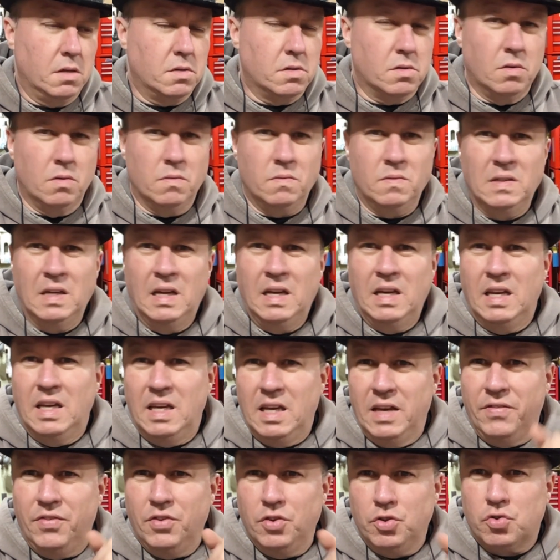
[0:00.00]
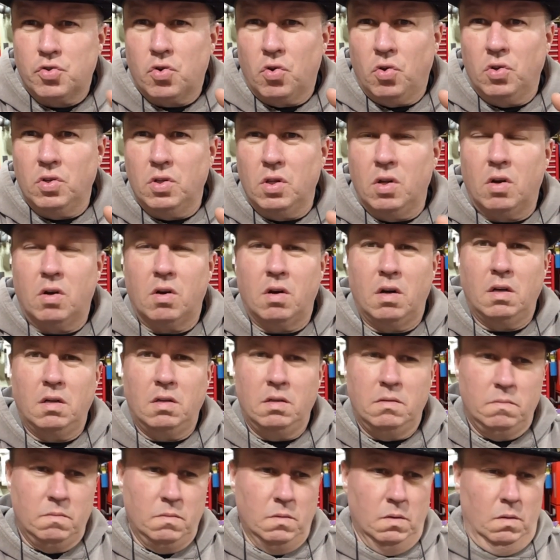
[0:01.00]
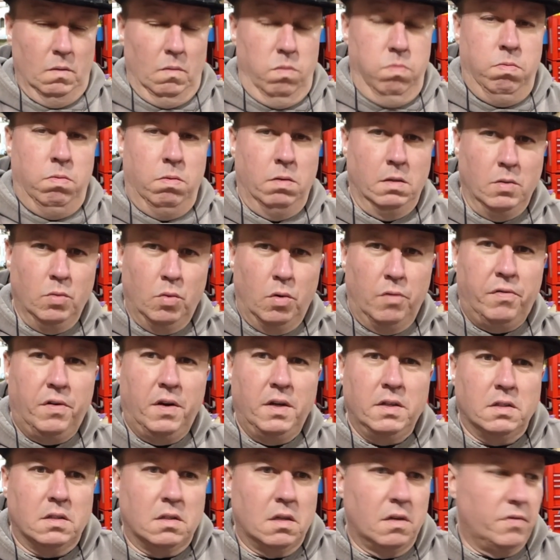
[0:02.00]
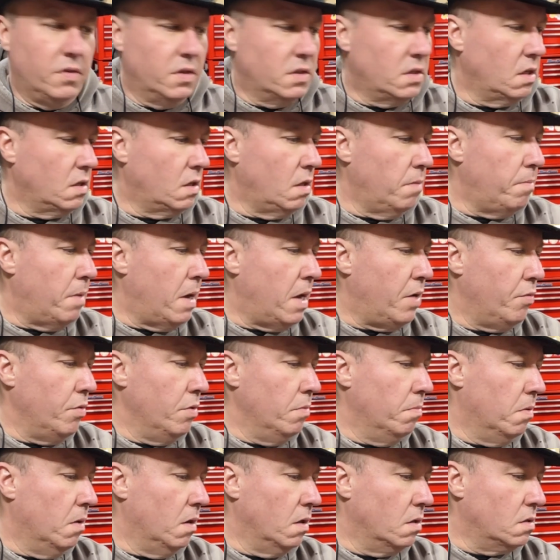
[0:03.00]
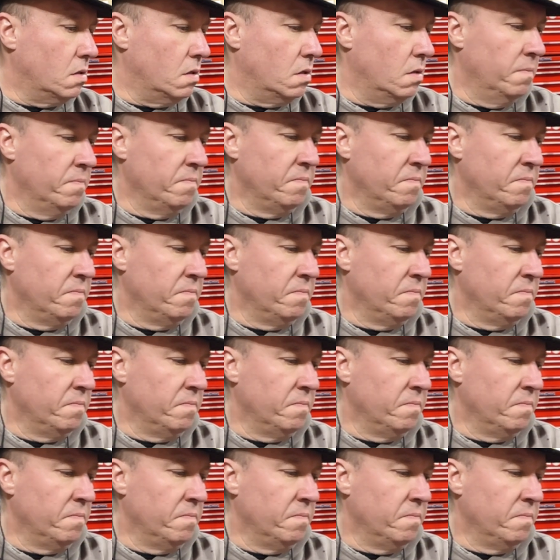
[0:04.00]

So if you troll hard, you will find stuff. It's like the battery box